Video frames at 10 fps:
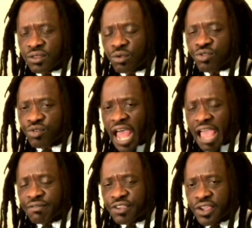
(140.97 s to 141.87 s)

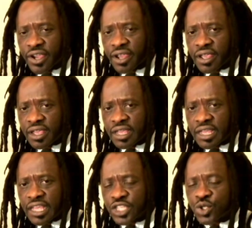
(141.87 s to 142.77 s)
thrive here,
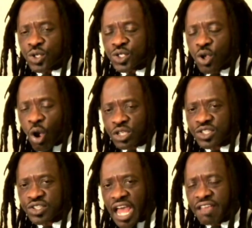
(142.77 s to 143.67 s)
is to
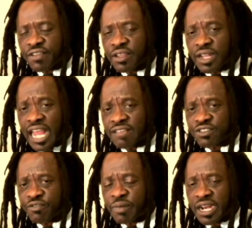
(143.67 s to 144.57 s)
cause strife in the
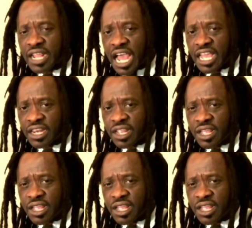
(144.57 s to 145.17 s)
lives of mankind.